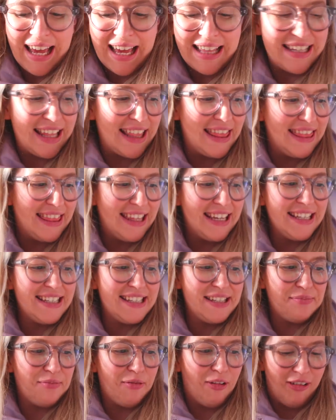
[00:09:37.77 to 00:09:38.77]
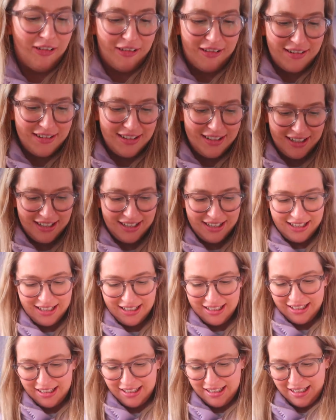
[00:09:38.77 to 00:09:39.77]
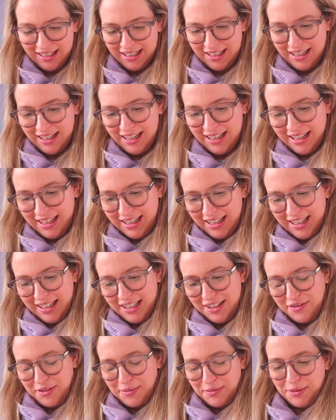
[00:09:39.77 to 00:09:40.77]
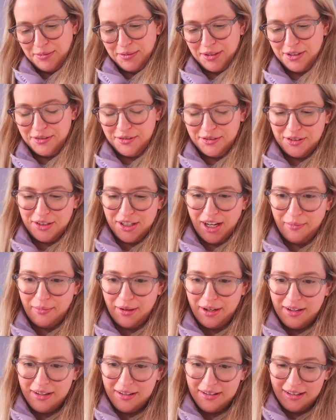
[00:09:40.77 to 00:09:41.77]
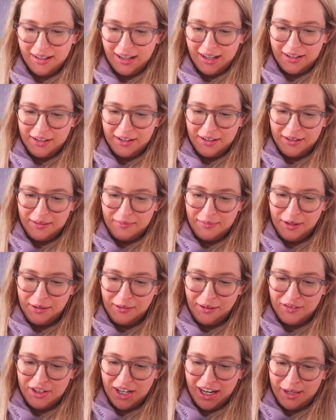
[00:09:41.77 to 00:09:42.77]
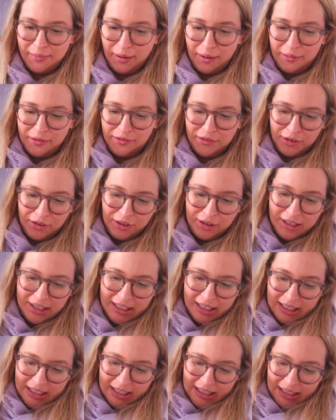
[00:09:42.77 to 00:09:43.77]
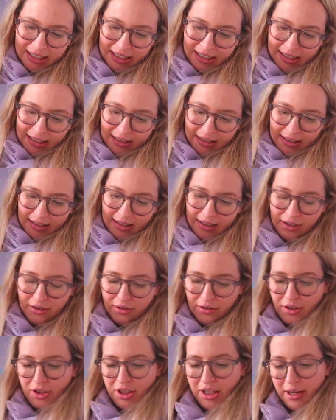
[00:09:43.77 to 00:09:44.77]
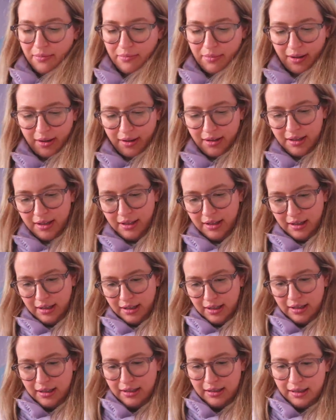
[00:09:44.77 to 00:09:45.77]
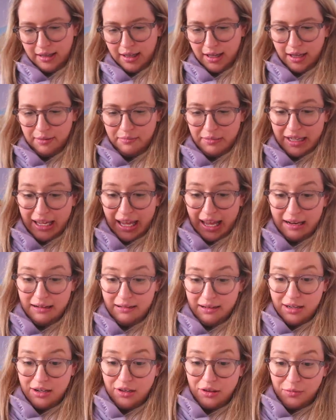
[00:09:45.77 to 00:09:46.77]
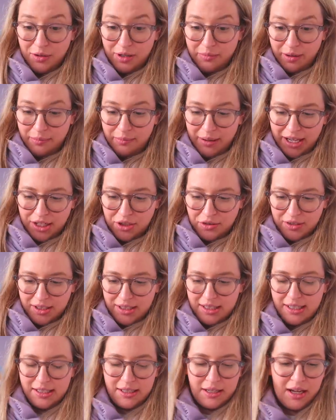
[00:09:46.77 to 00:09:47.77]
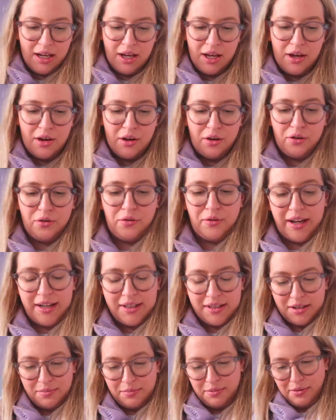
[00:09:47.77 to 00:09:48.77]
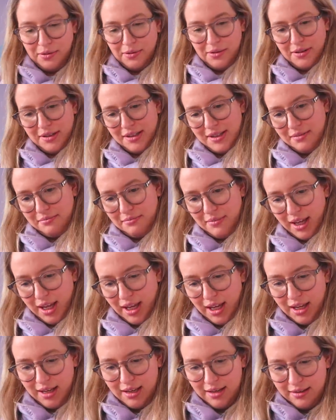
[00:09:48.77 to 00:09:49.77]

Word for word: And then this one is from the wonderful Jemma, um, who I've chatted about before. So Jemma, um, again, another one of my patrons, great supporter to me.